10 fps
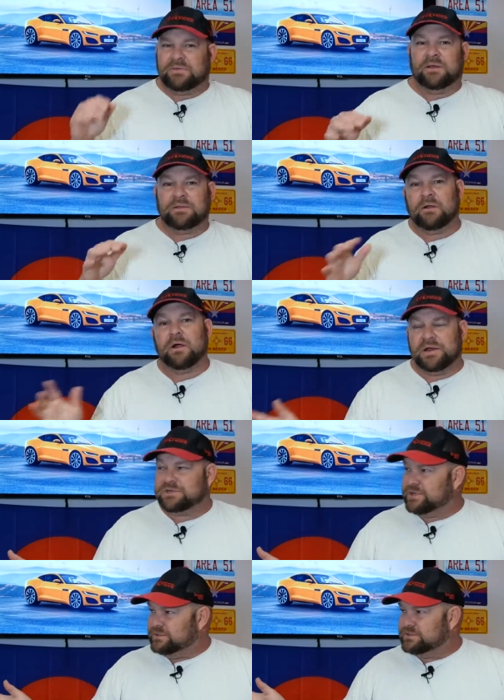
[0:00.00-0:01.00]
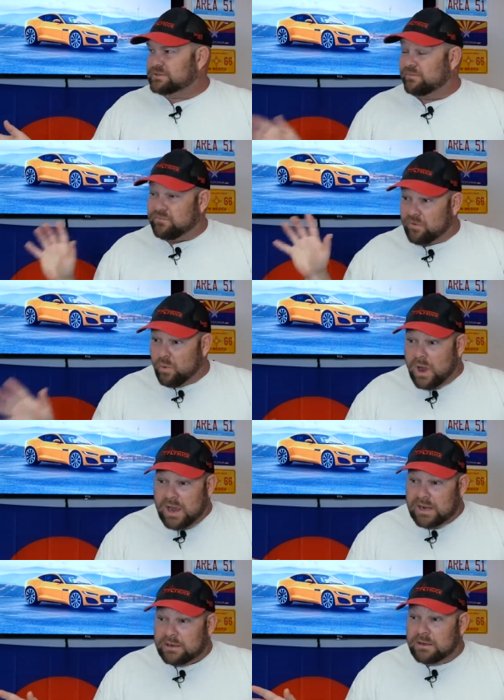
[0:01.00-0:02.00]
th there are issues. For
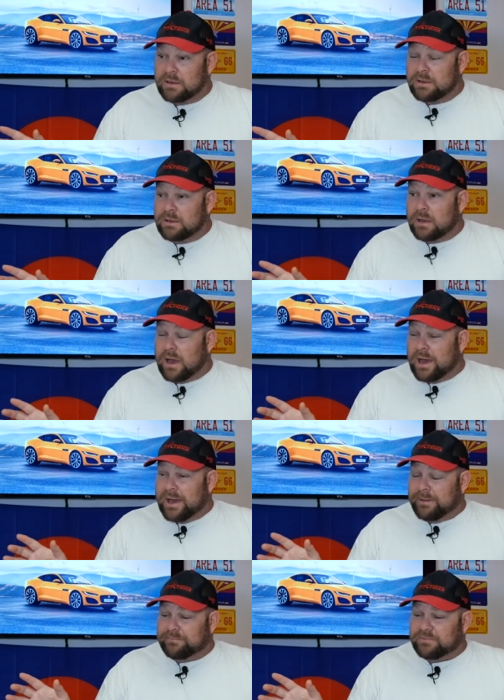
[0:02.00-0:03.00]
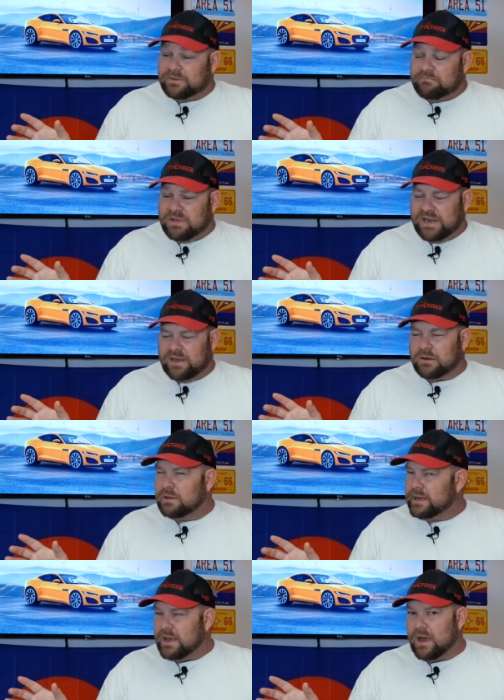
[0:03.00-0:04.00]
one, um, Mini
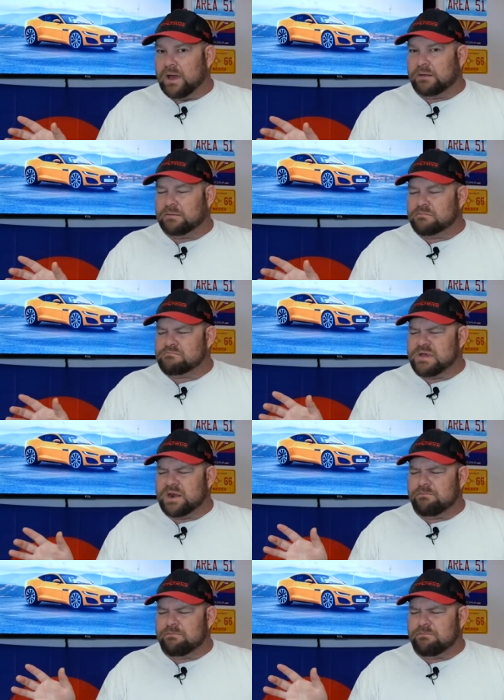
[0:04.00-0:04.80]
early on made a